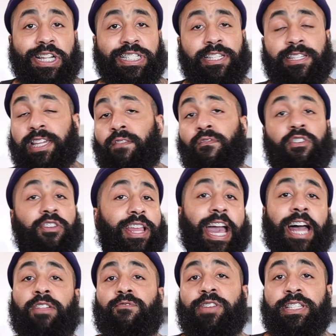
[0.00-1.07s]
It's gonna give you your
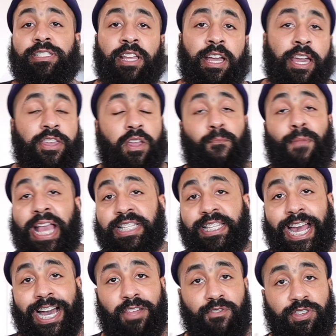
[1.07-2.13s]
calories, your base
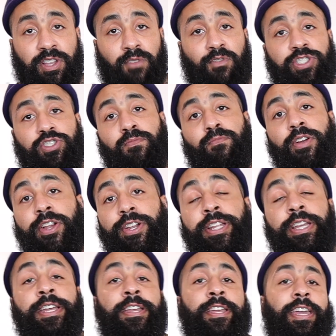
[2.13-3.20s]
calories on what you burn
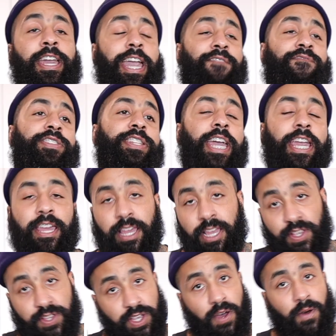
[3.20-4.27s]
every day.
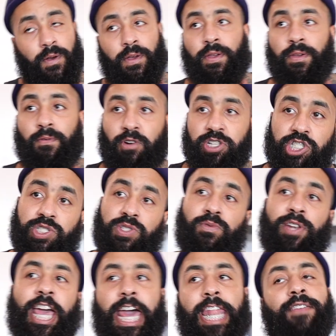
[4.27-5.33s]
So once you do
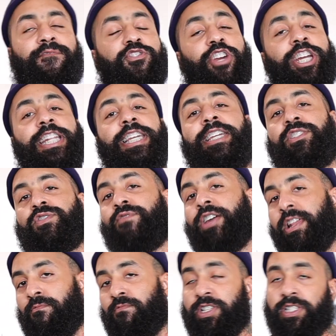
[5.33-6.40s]
that, if you're trying to get
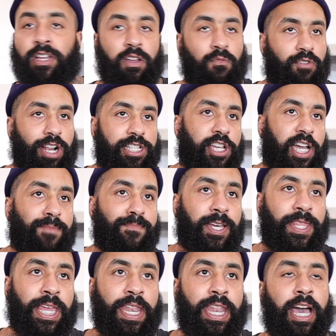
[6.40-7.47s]
shredded, which we're not talking
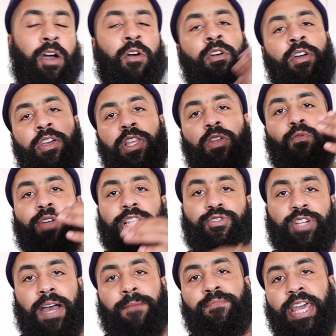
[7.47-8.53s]
about that now, you wanna
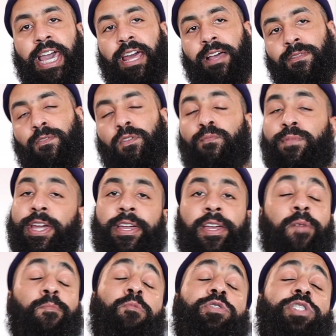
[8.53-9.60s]
drop that a little bit.
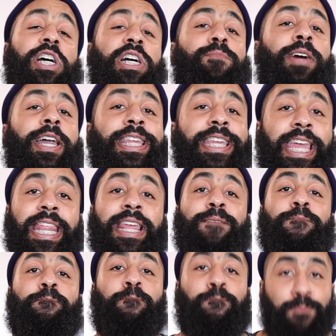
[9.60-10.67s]
We're talking about getting
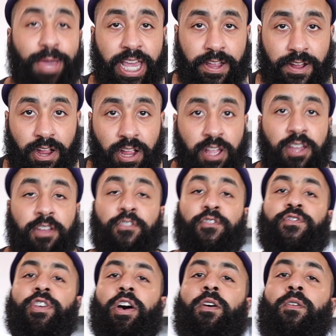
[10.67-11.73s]
bigger.
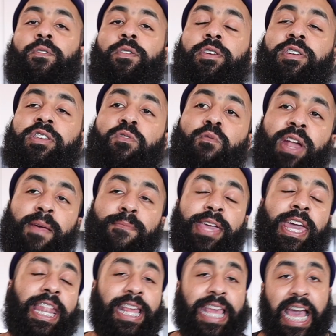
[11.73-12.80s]
So you wanna
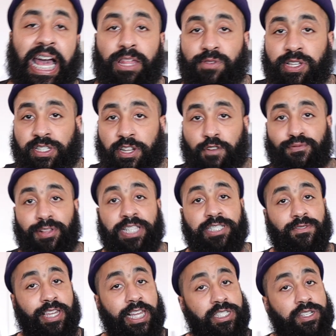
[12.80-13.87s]
be at a calorie surplus.
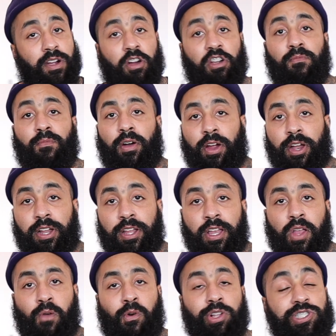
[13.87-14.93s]
So get your RMR.
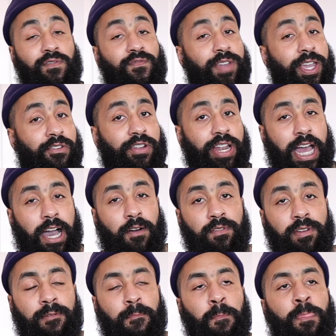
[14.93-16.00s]
Once you figure it
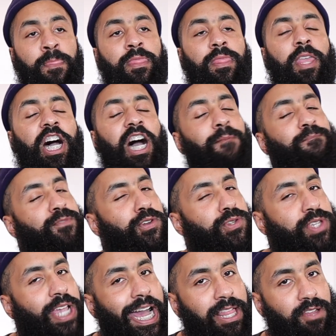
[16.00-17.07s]
out, up
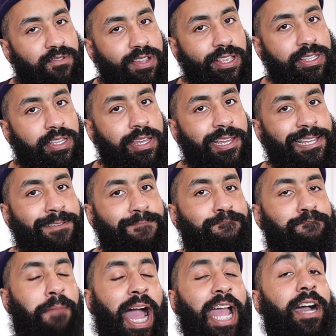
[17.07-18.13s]
those calories
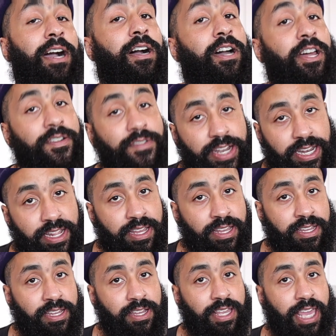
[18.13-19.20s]
by 100.
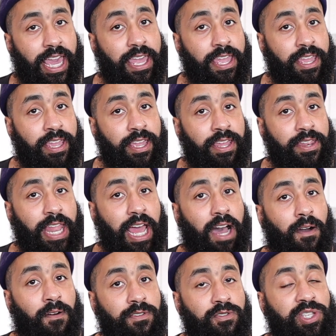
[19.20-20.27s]
okay?
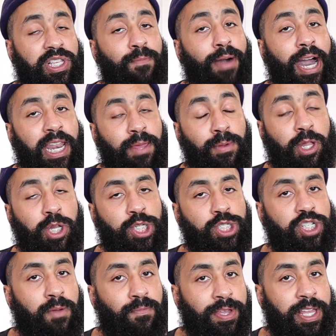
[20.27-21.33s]
Now, you see bodybuilders
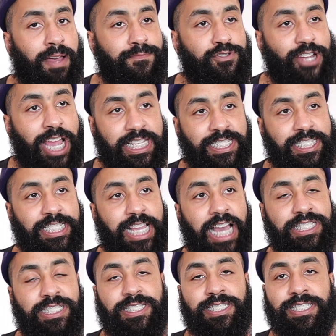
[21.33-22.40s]
jumping up drastic
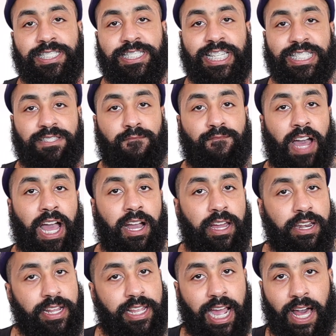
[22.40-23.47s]
sizes to
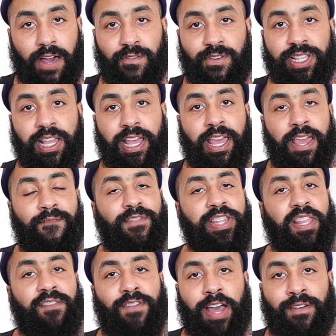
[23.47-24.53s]
6,500 calories,
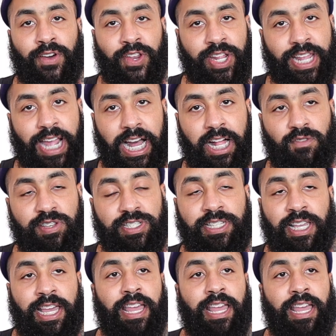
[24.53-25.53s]
5,500 calories.